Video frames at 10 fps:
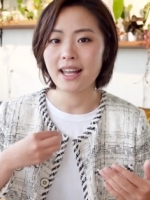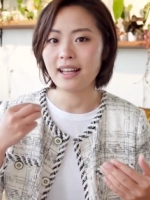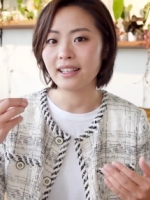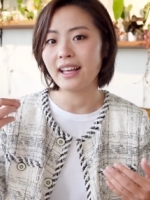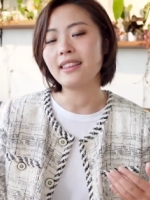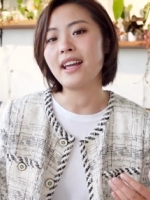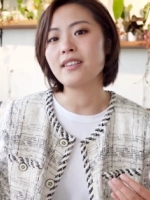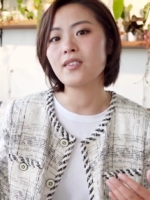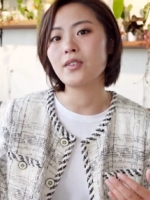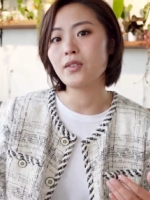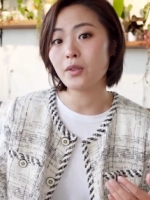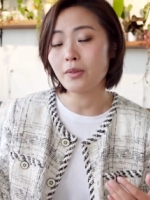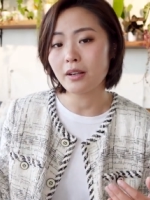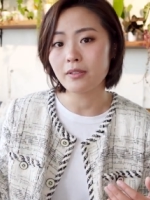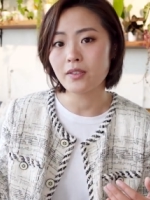and get the answers to
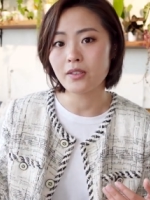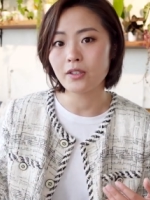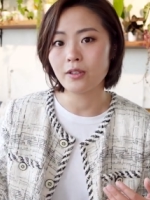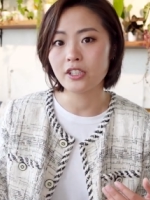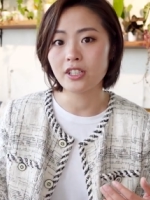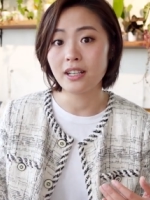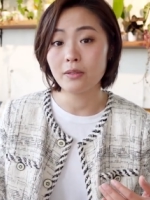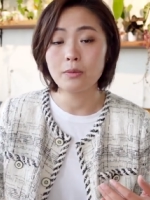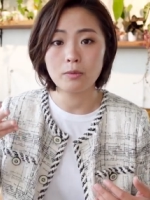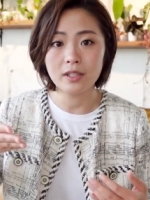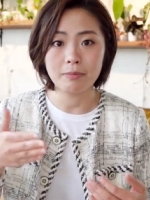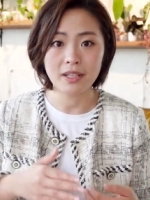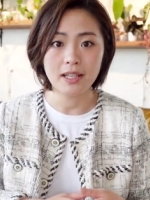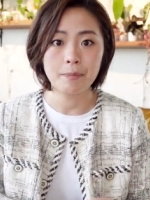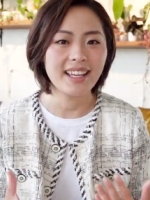that research question would
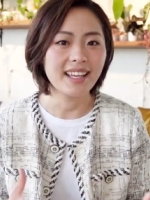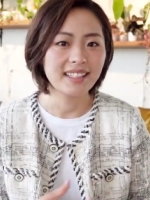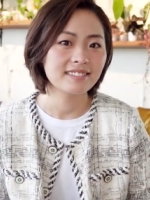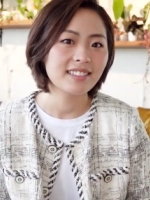be, hey,